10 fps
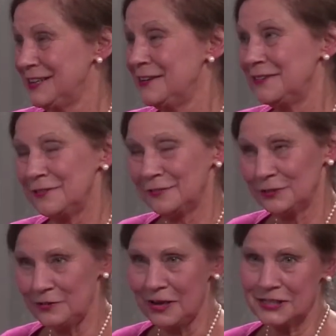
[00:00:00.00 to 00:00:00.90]
So if we're
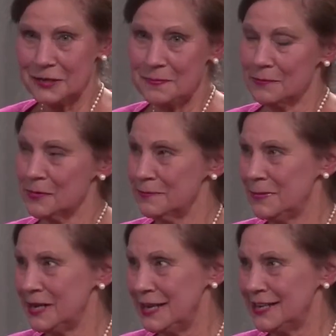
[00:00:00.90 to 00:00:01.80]
talking about more
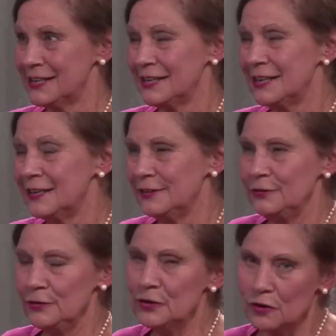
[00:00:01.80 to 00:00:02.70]
money,
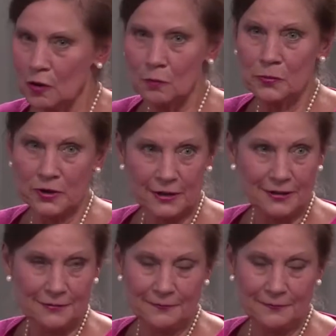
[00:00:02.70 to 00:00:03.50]
do your homework.